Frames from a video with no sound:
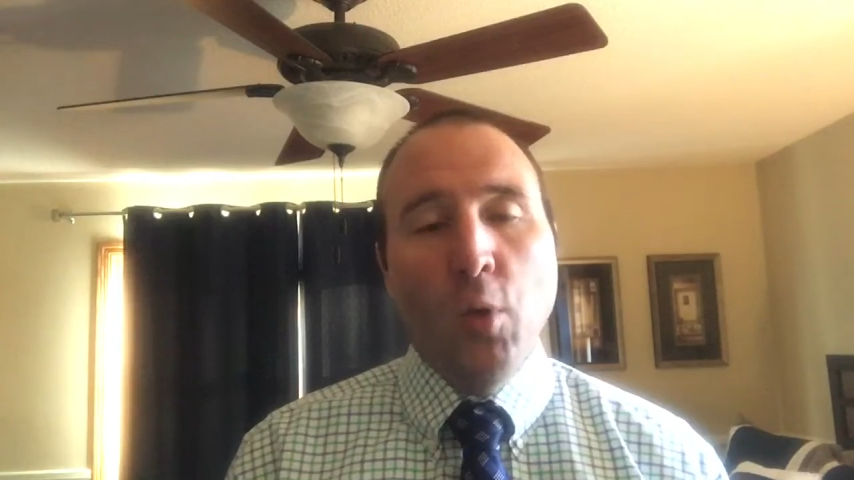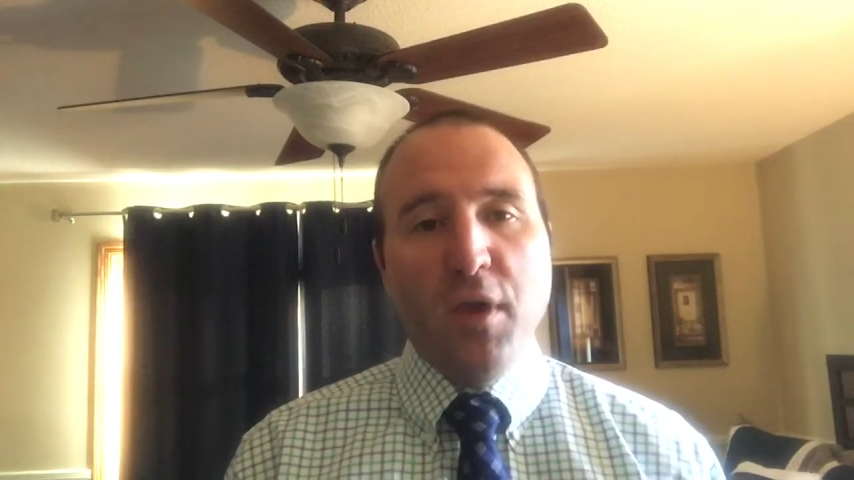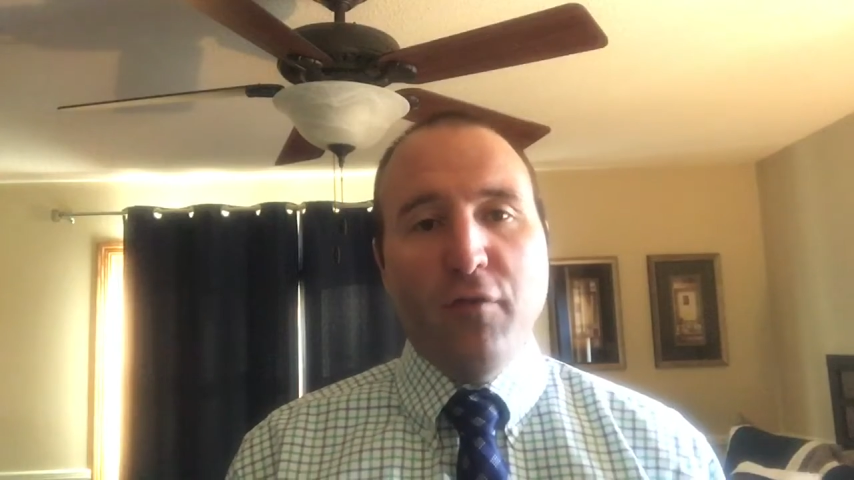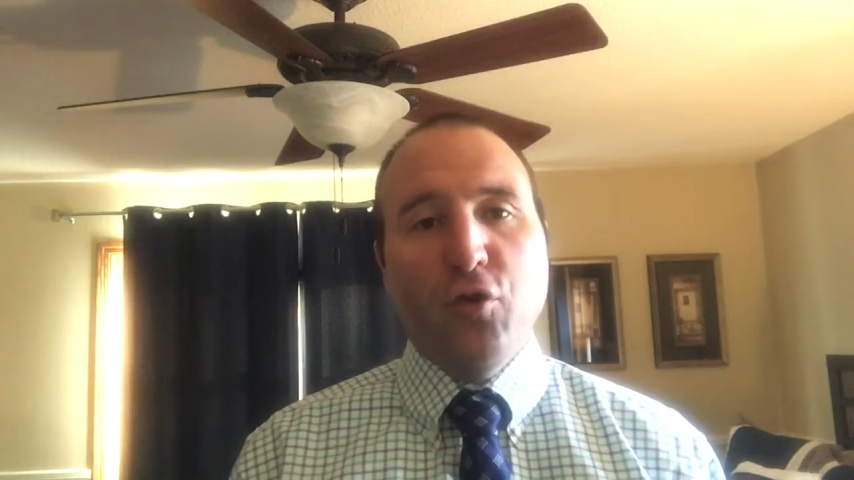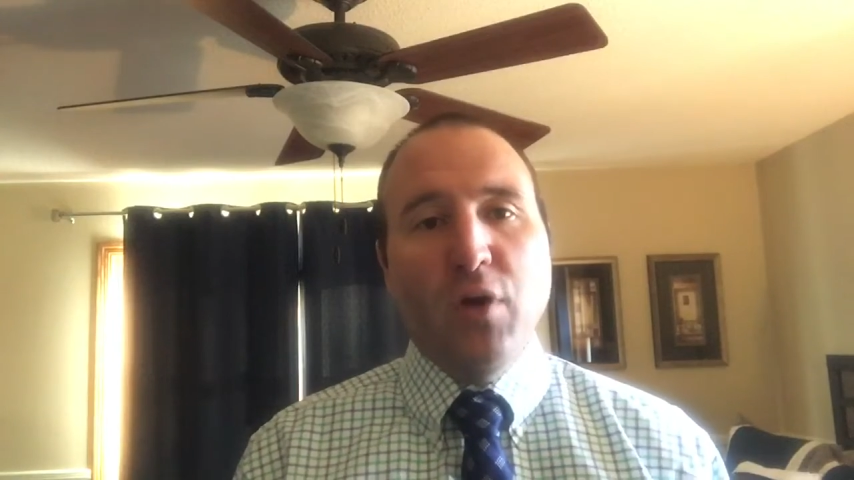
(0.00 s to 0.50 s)
Hope
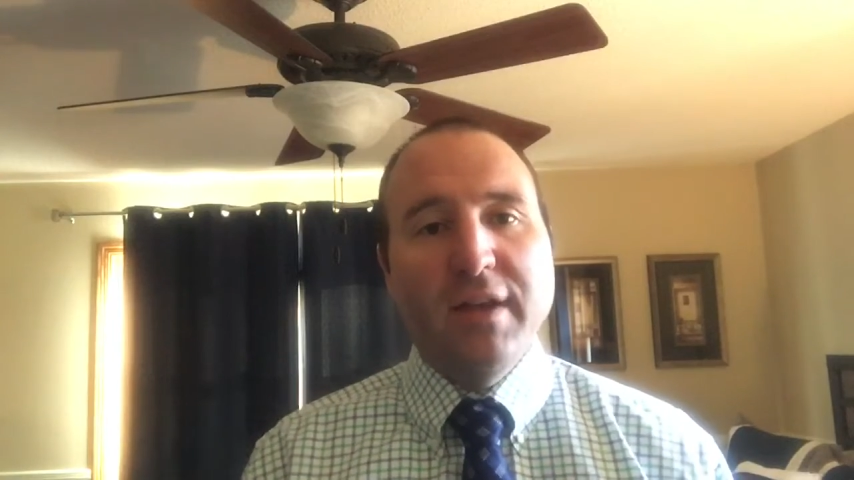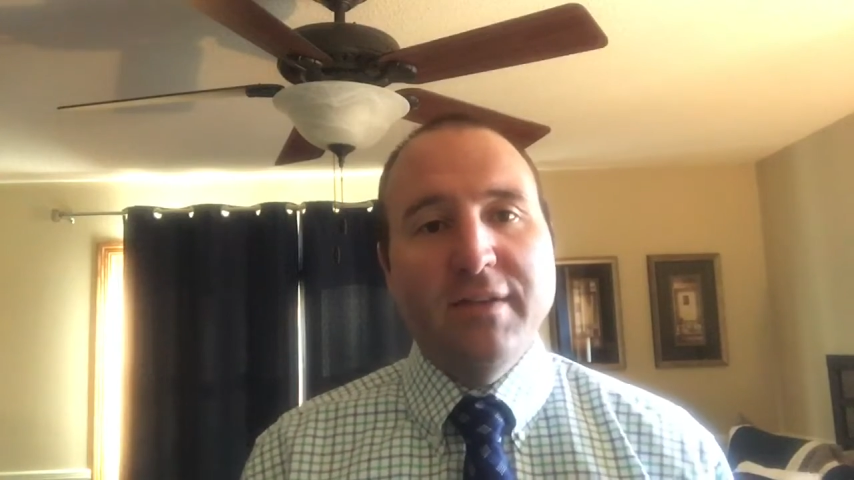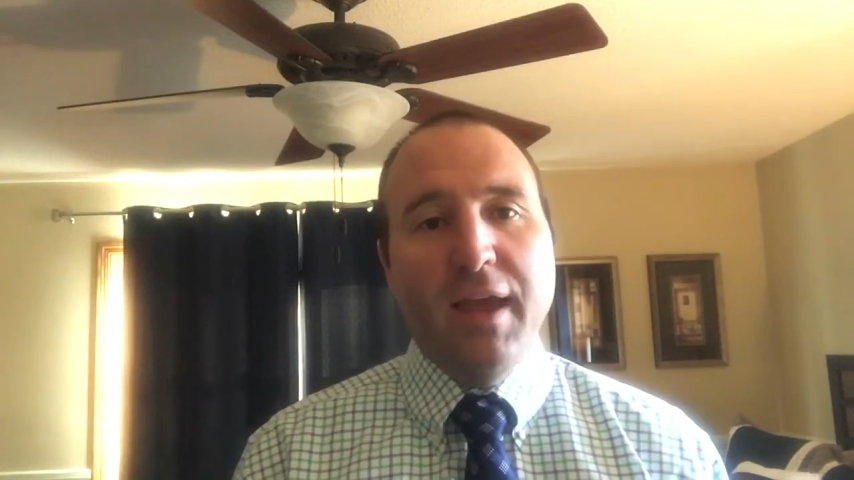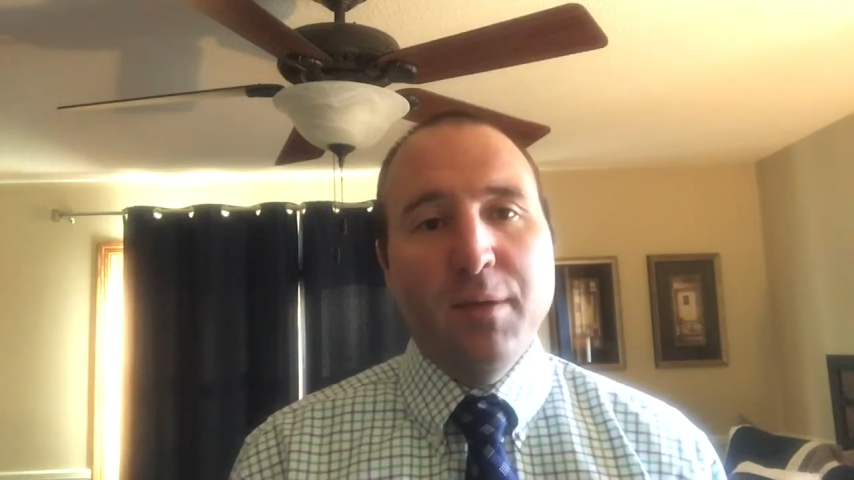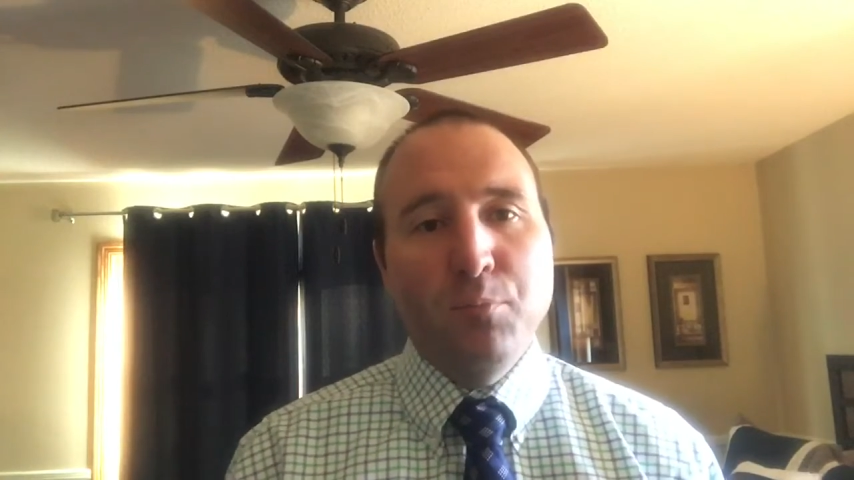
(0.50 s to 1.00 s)
you have a great
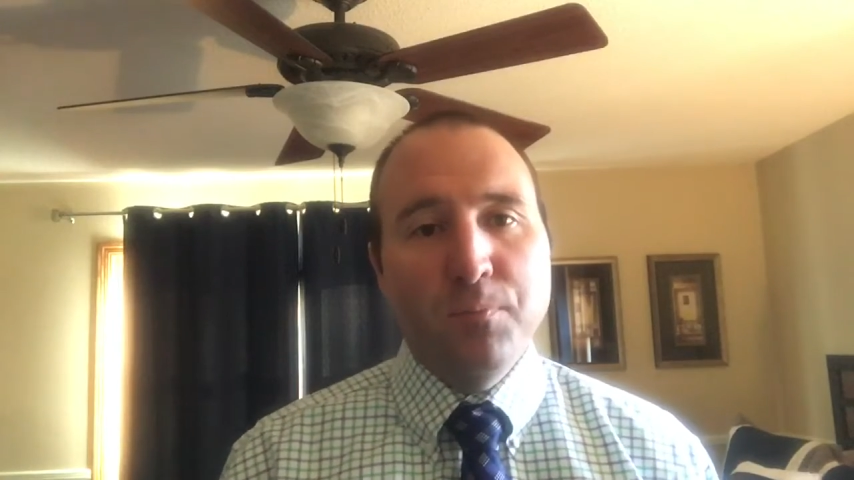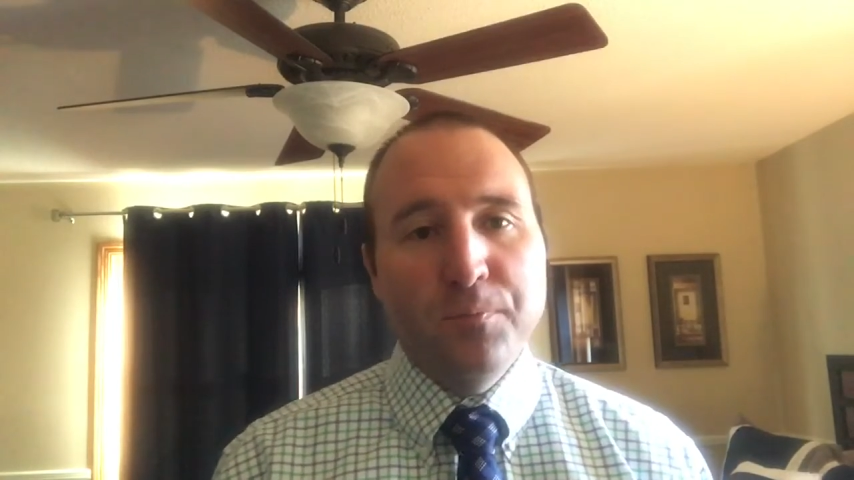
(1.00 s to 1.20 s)
day.